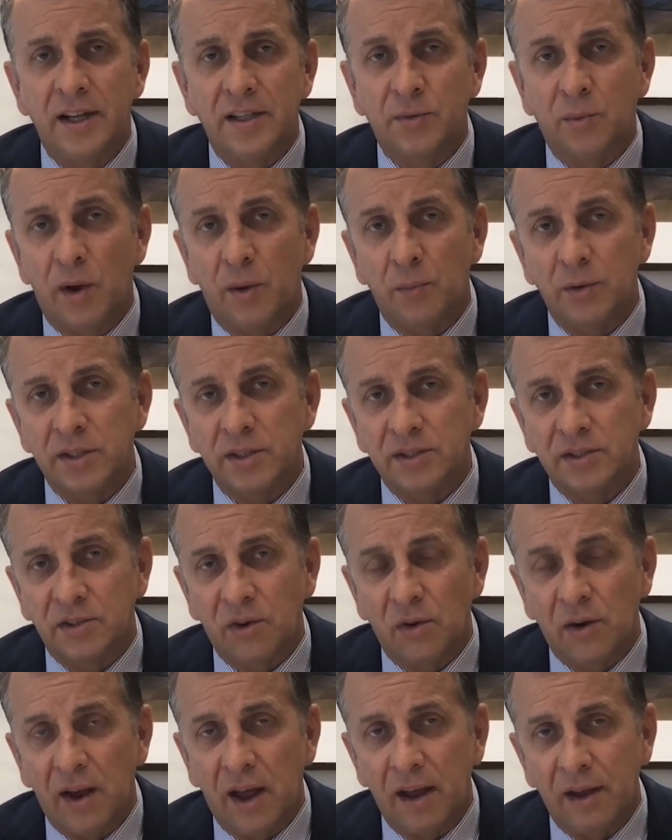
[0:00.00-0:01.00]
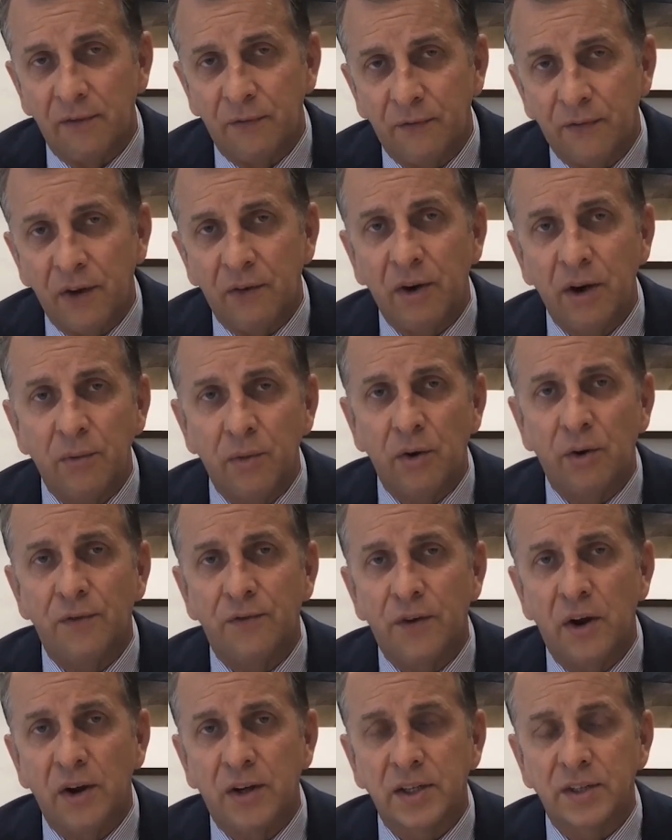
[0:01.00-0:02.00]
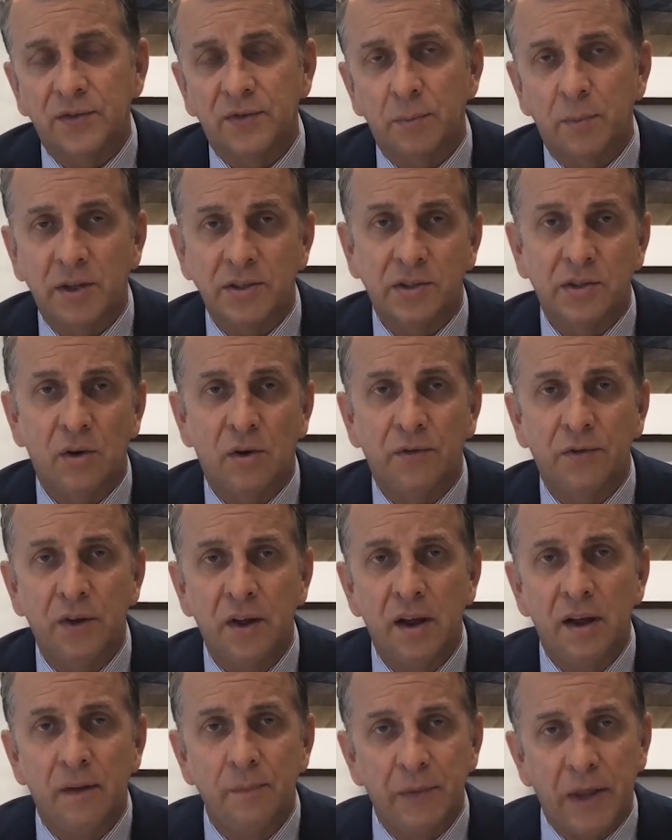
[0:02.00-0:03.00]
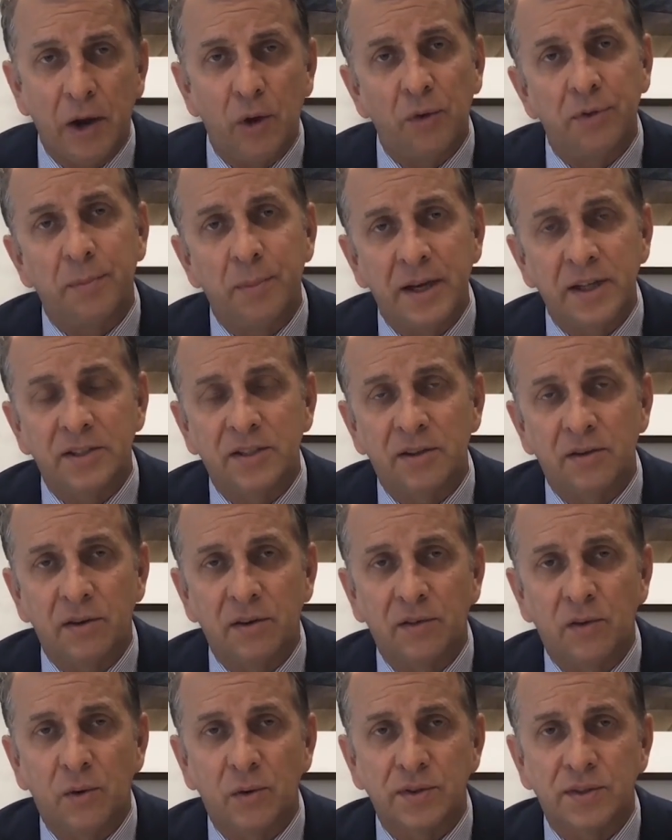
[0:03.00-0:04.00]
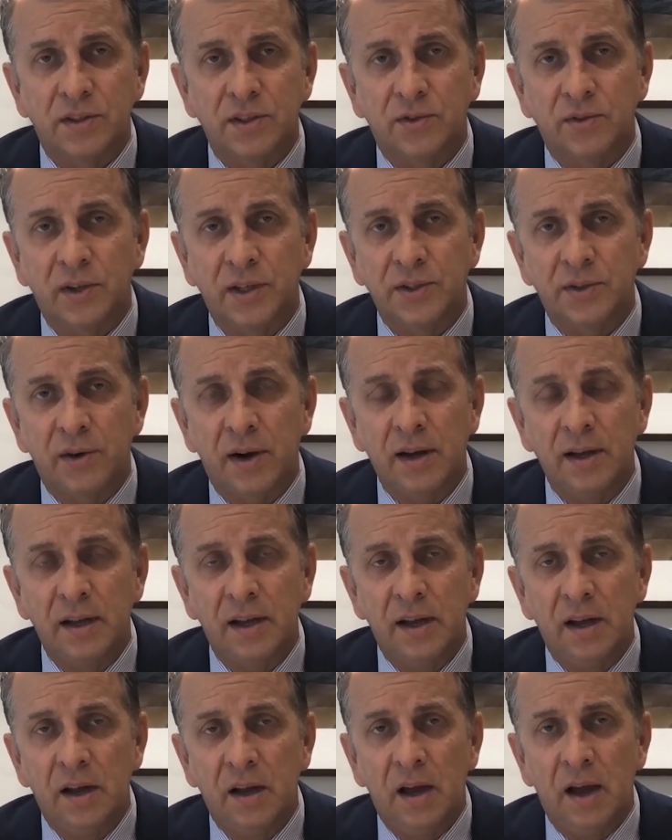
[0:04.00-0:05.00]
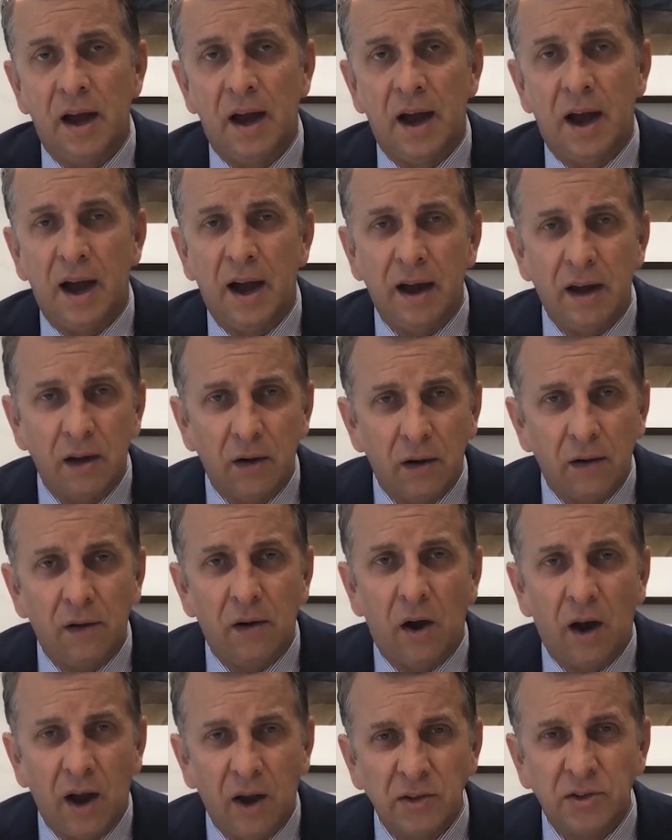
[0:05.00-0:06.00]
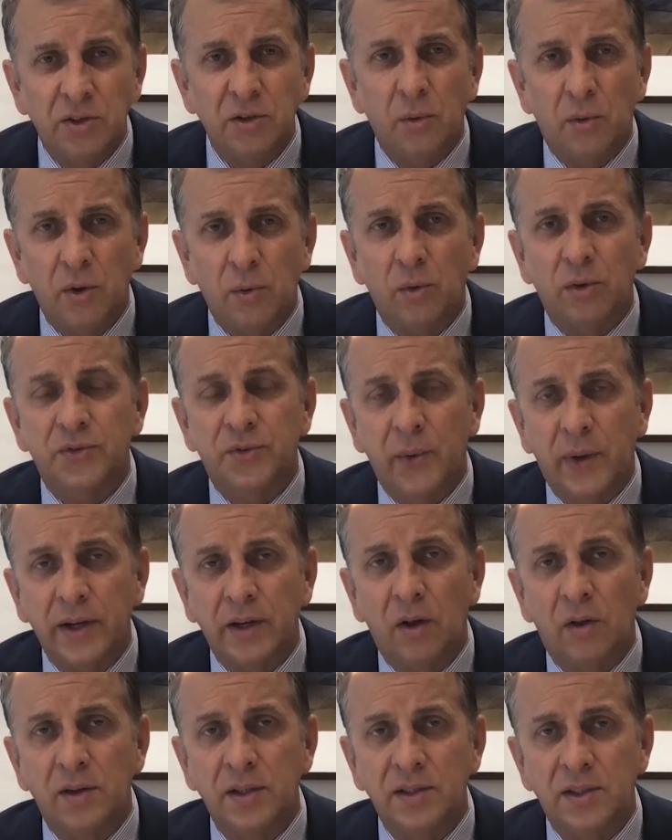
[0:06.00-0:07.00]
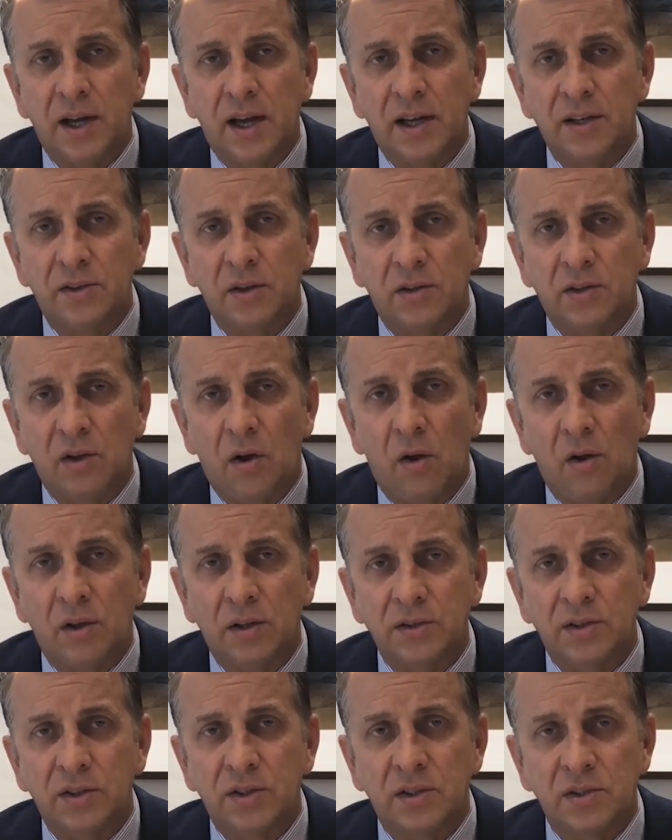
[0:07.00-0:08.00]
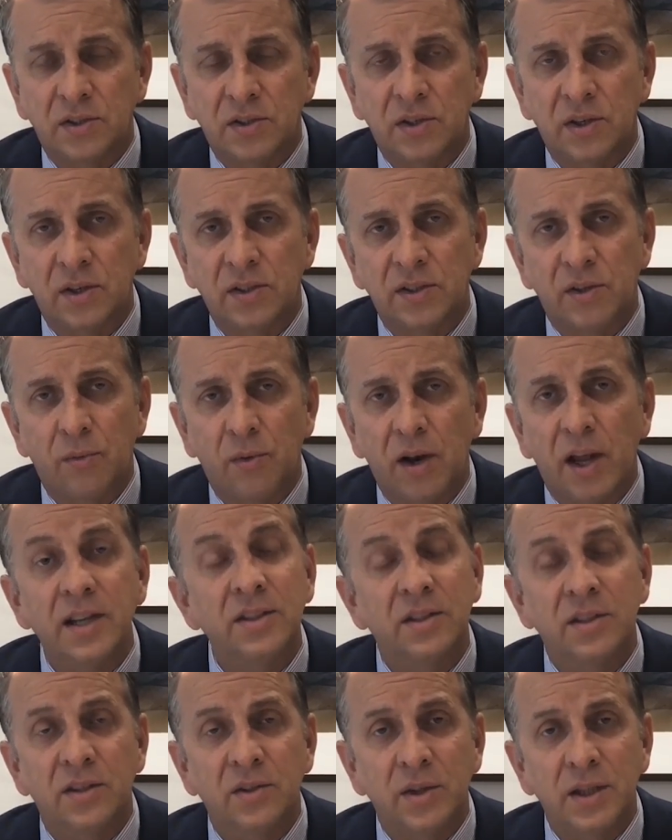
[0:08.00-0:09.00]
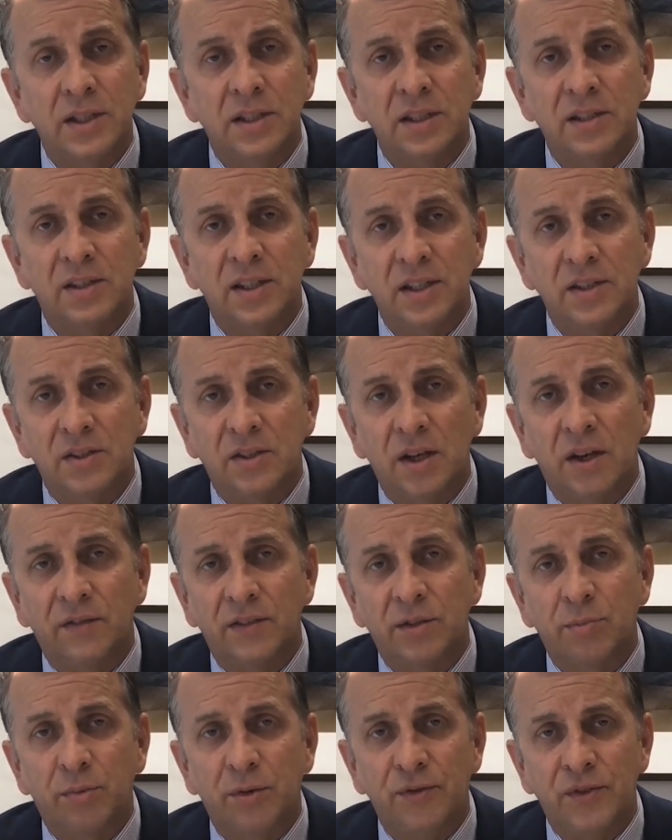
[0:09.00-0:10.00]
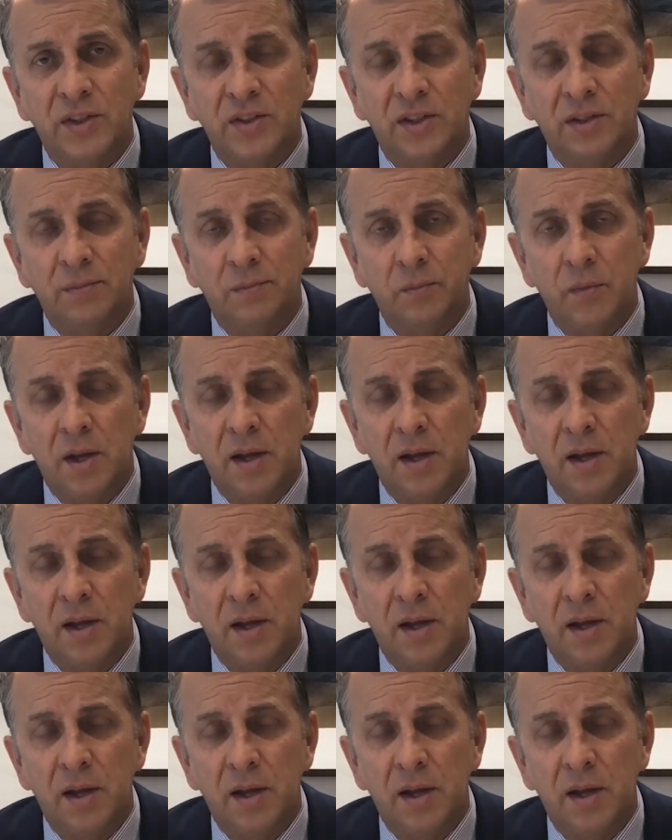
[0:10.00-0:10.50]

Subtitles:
It's one which has got a very real focus for myself, the Health Minister, and of course the Treasurer. I do want to also acknowledge Dr. Holland's concerns in relation to existing service provision.